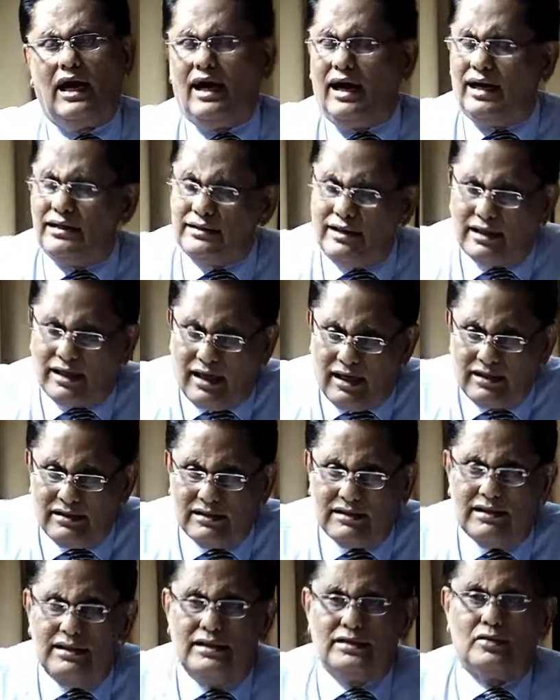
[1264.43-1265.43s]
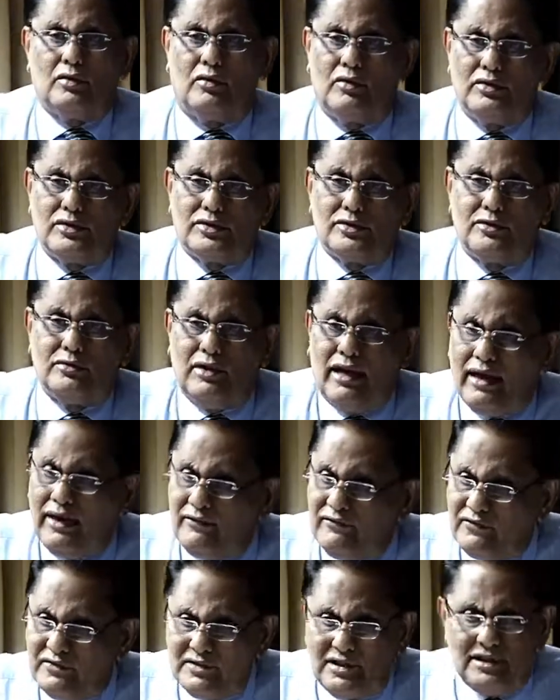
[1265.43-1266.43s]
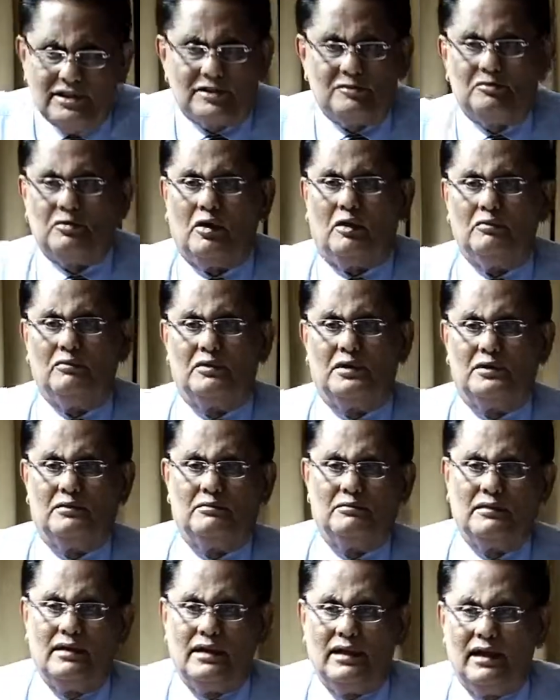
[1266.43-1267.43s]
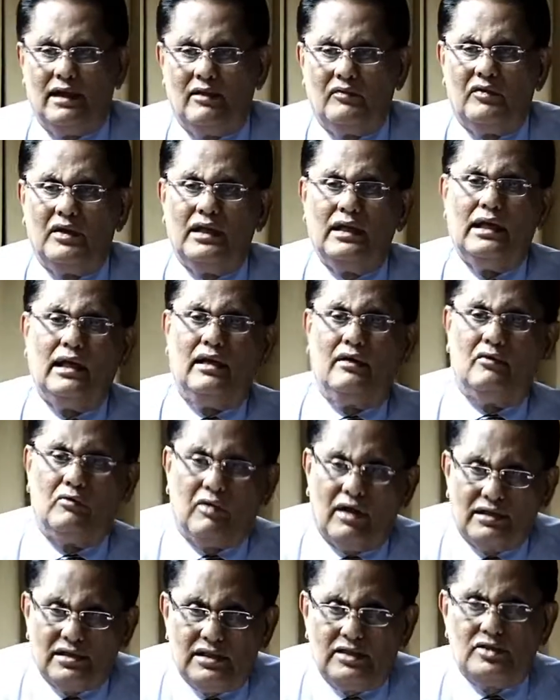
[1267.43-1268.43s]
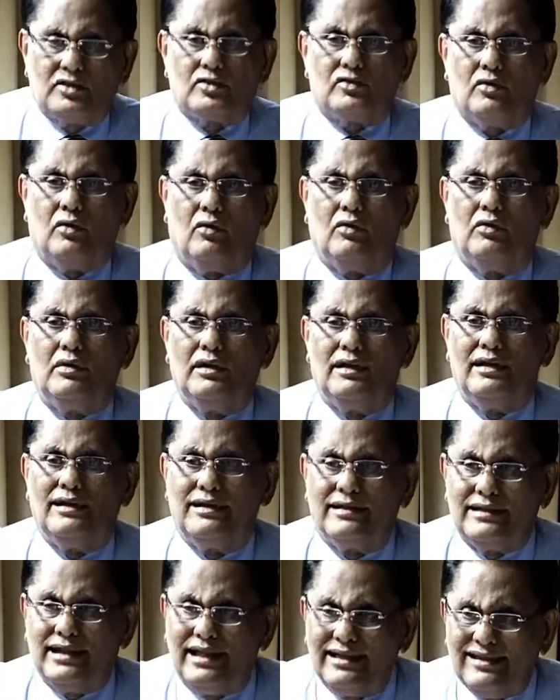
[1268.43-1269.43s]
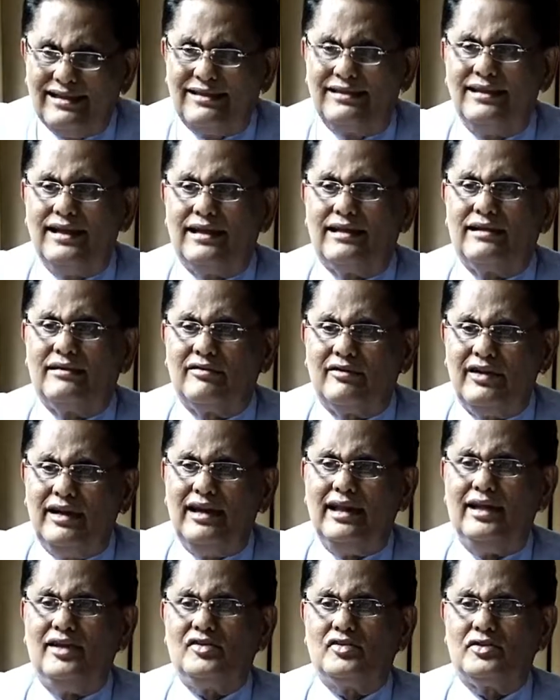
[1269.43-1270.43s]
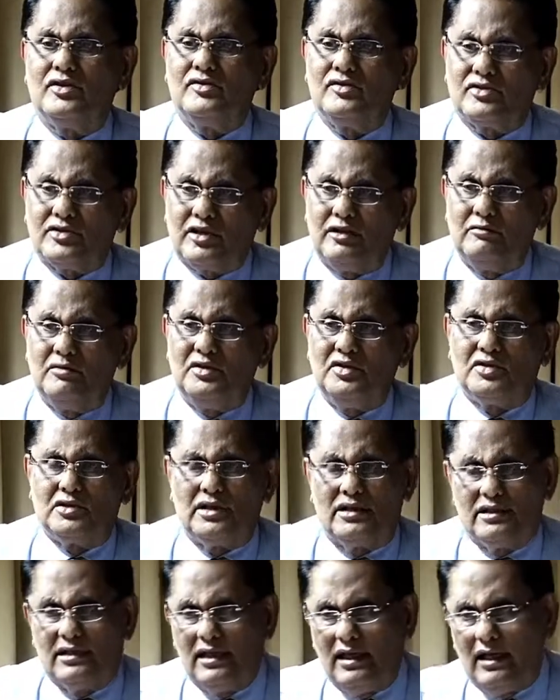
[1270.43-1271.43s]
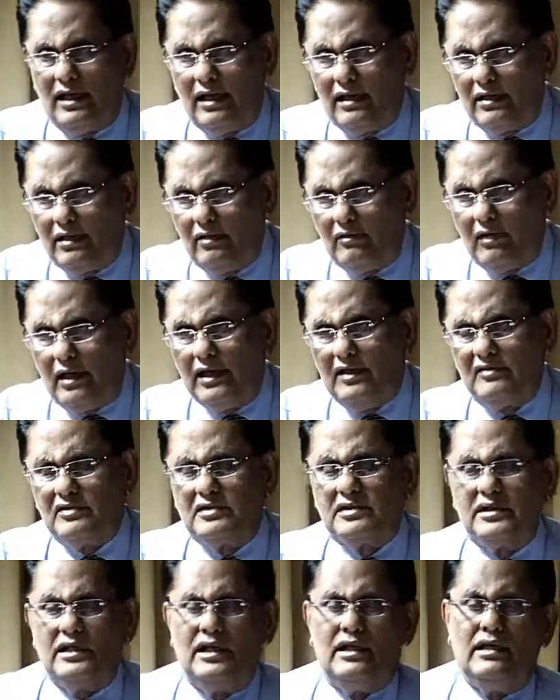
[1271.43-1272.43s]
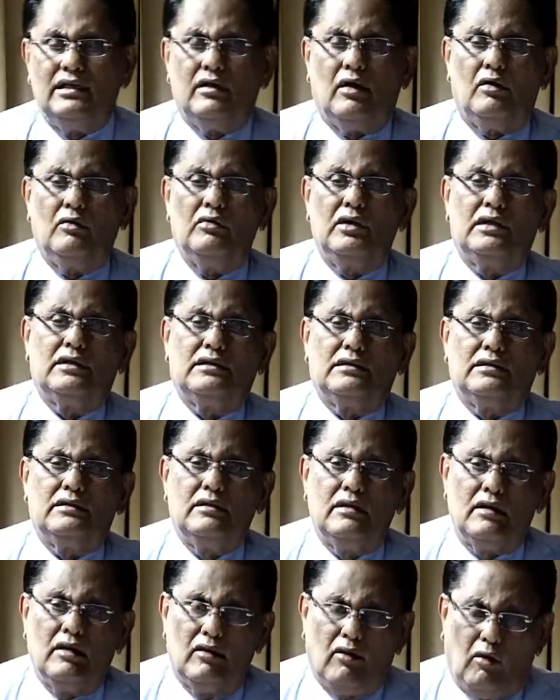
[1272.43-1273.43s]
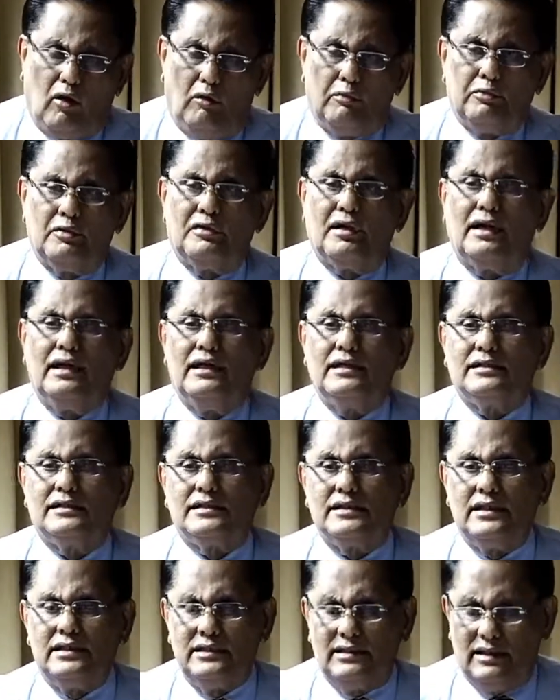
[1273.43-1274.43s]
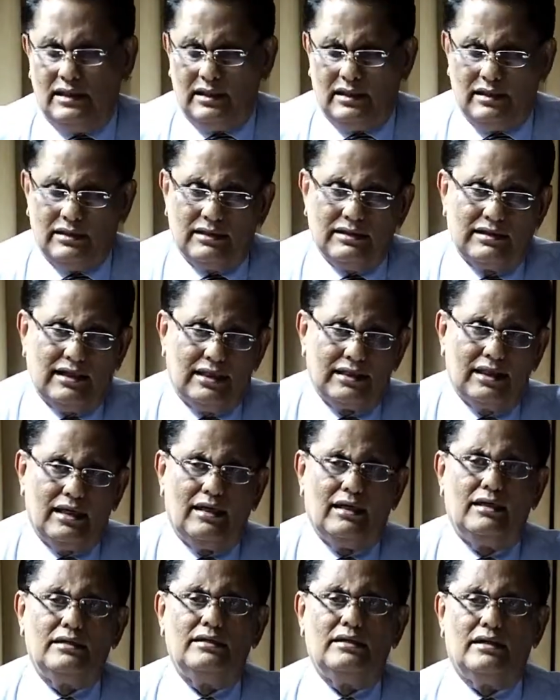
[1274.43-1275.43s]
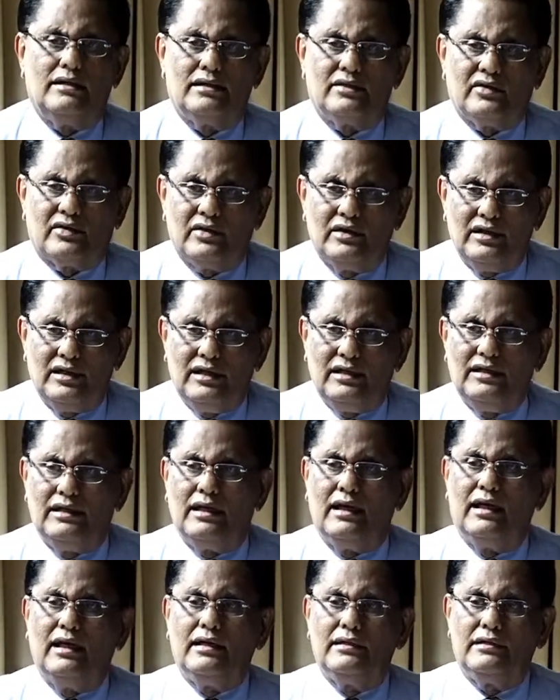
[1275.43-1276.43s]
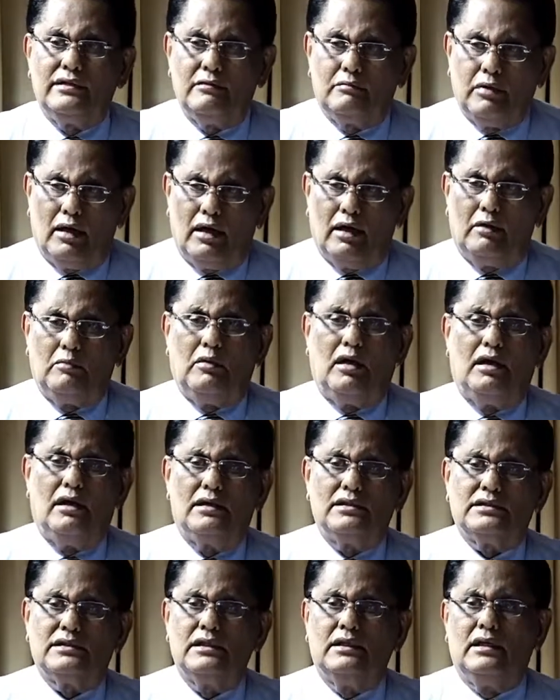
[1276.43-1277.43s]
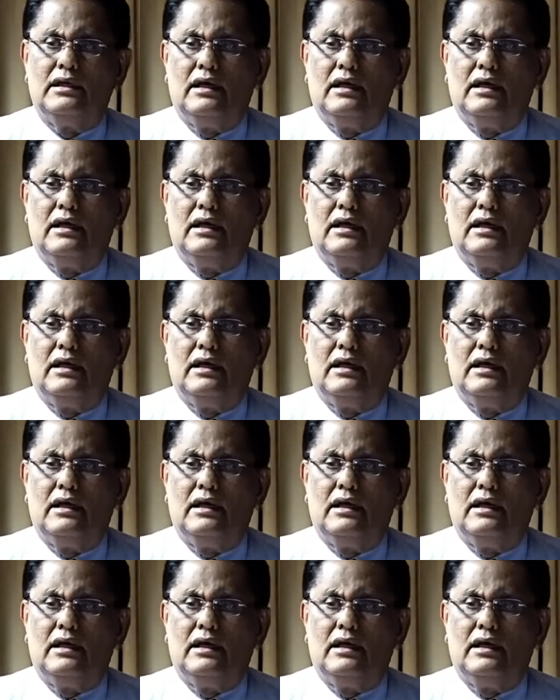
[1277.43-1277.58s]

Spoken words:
Other countries also have this problem. They have what is called an Ethnic Relations Commission. Now I have seen how it operates in Guyana, Trinidad, the Bahamas,